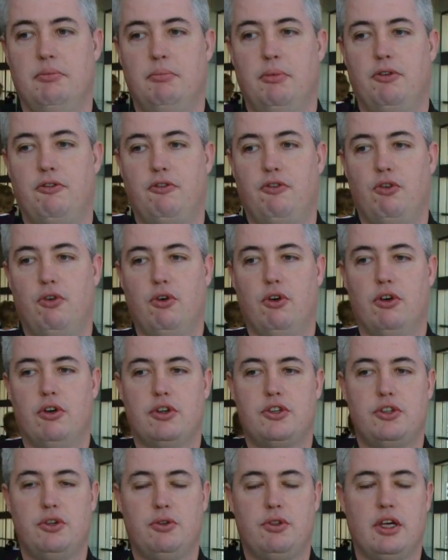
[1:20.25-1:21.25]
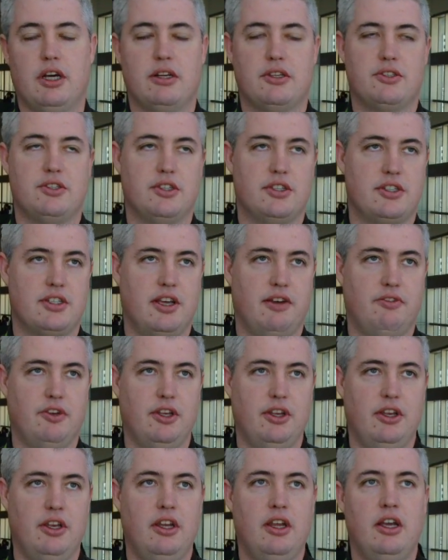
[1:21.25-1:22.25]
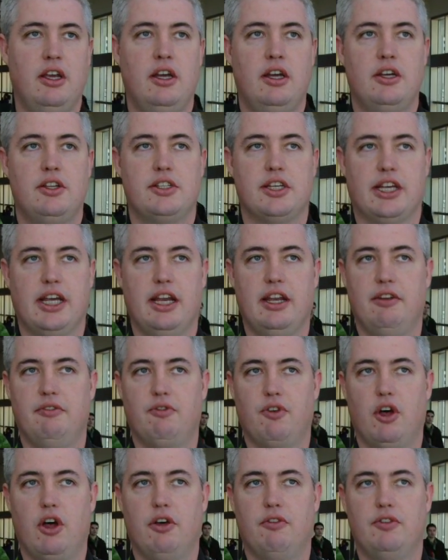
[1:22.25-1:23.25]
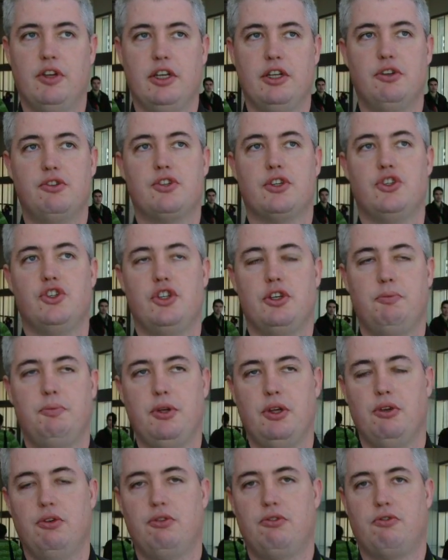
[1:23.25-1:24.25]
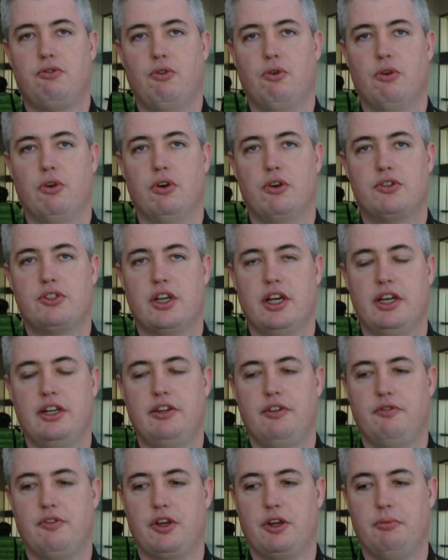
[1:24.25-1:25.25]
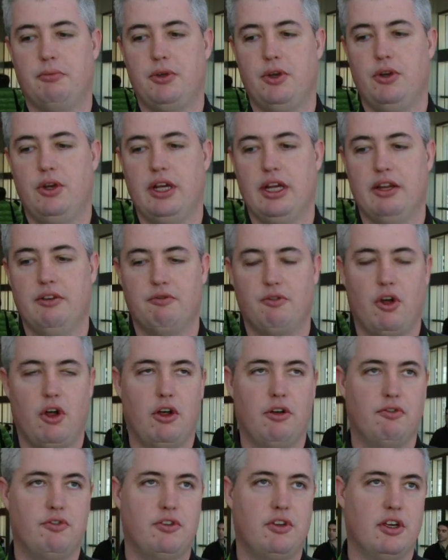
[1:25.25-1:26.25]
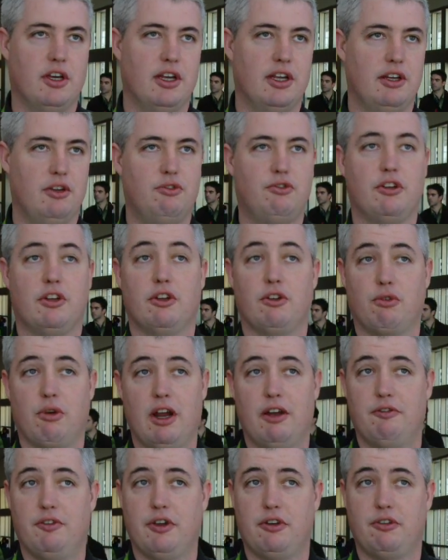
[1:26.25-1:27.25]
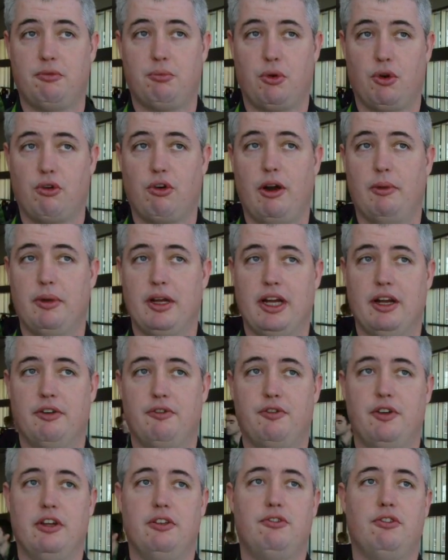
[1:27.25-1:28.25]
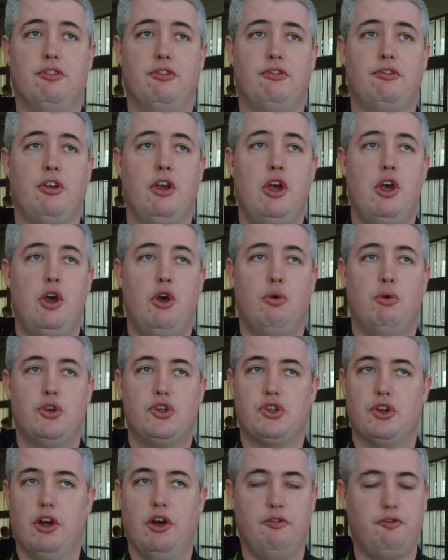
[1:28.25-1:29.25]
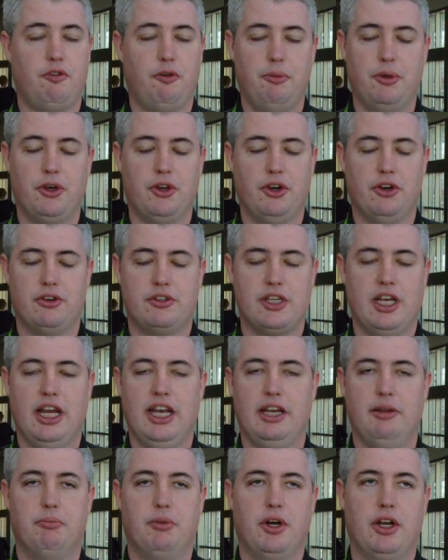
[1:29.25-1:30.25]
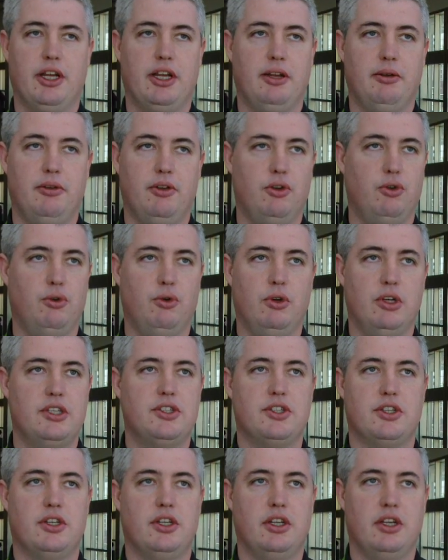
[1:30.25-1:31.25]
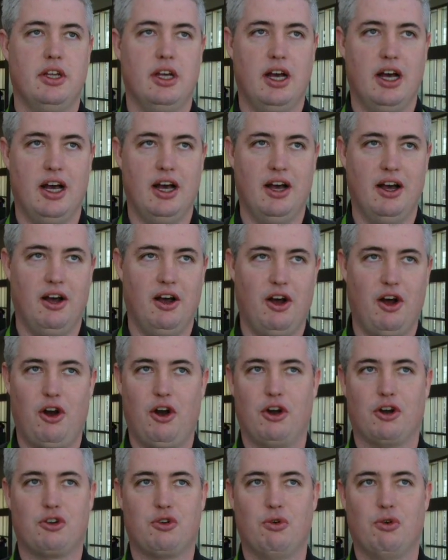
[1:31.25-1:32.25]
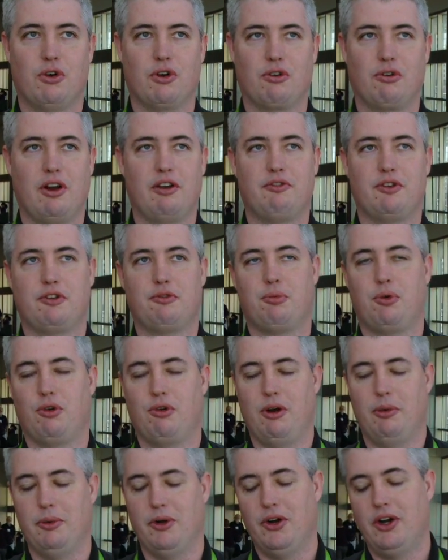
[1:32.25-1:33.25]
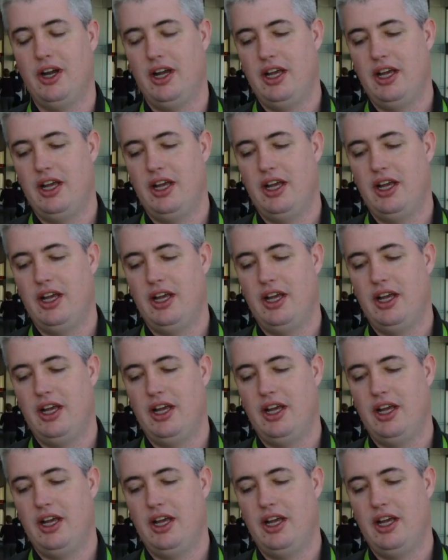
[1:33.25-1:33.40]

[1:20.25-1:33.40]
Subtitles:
Before 2007, to get involved in using GPUs for scientific computing involved using the graphics programming interfaces, which are unfamiliar to anybody who isn't a hardcore graphics programmer.